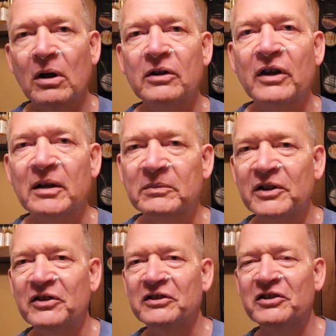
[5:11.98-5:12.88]
all the time?
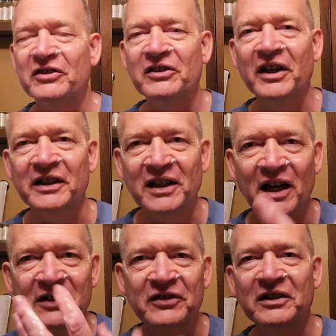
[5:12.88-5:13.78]
Because it just like
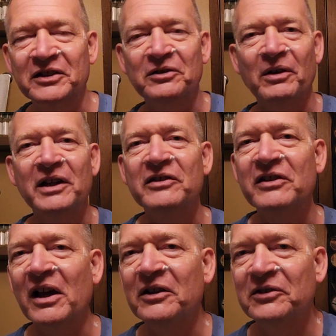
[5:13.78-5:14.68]
constantly drains
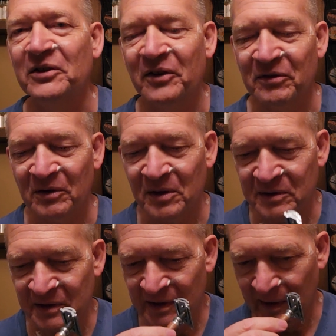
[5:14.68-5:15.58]
down your throat. And so